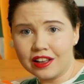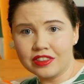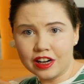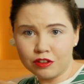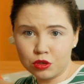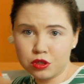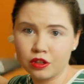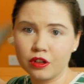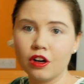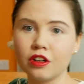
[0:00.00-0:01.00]
And then I've
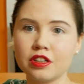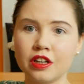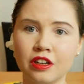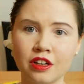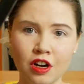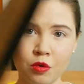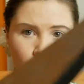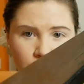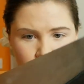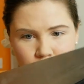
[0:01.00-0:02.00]
also got
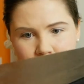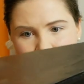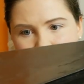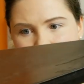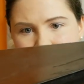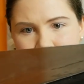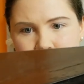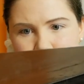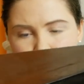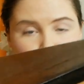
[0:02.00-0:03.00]
one of these
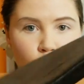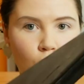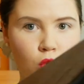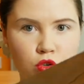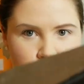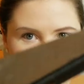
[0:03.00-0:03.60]
saws,